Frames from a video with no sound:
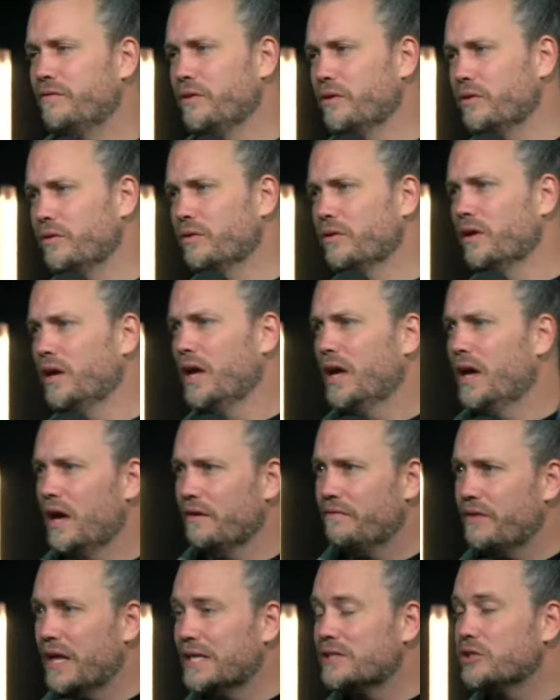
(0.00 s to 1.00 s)
for you.
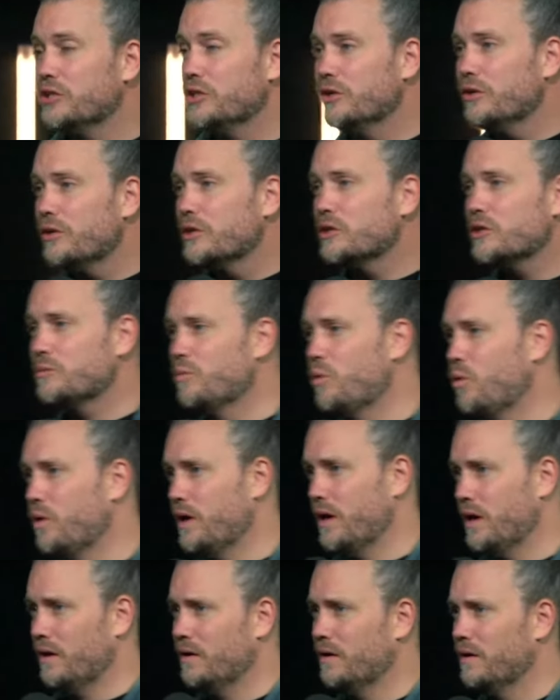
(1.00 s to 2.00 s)
If that's you this
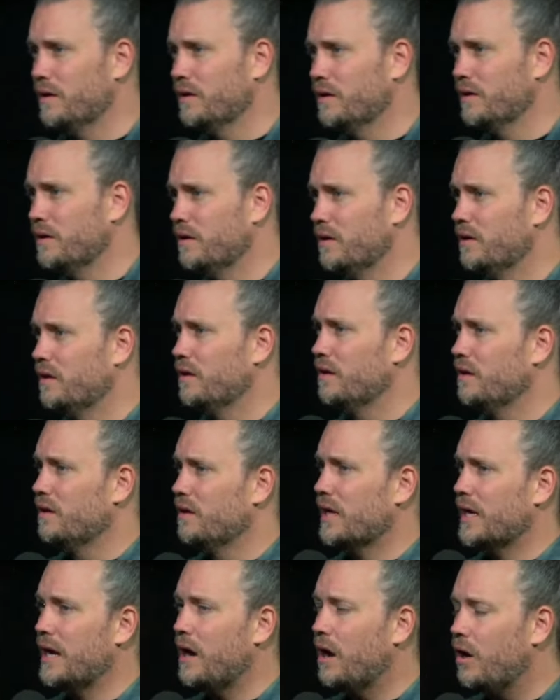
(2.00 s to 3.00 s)
morning,
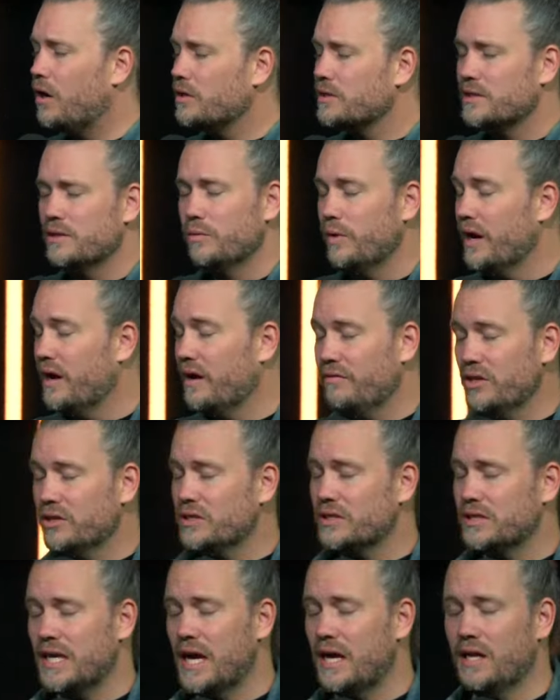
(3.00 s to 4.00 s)
can I ask that wherever
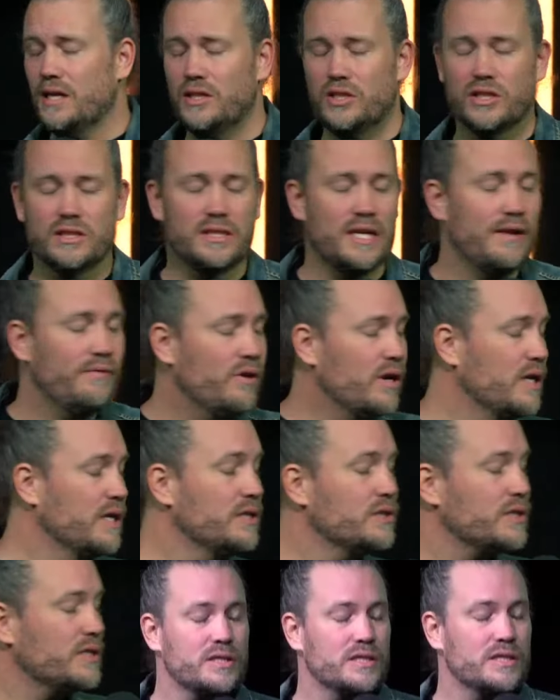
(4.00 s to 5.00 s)
you're standing, just everyone
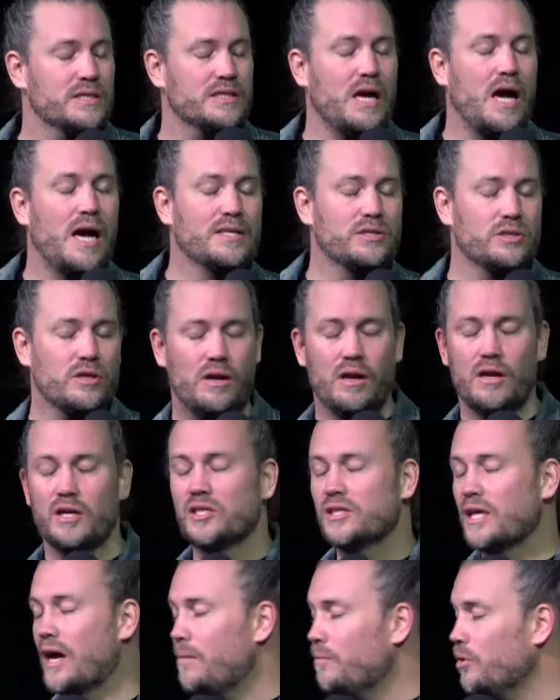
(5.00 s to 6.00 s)
else's eyes are
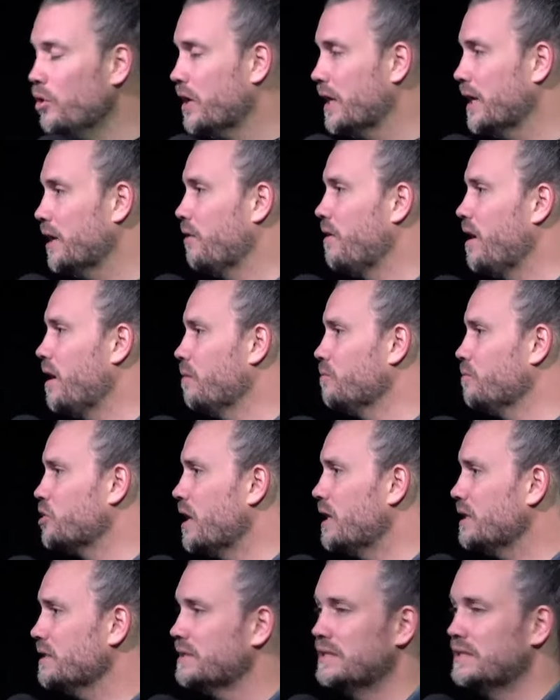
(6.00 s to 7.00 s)
closed. I'm looking around. I'm
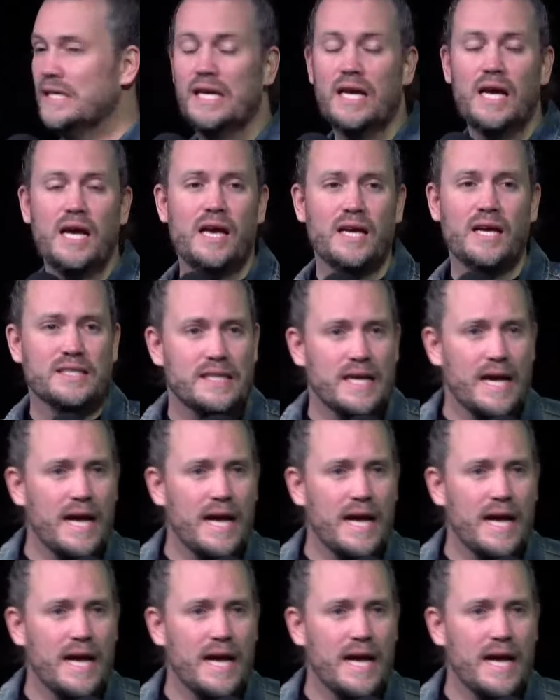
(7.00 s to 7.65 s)
trying to see, is there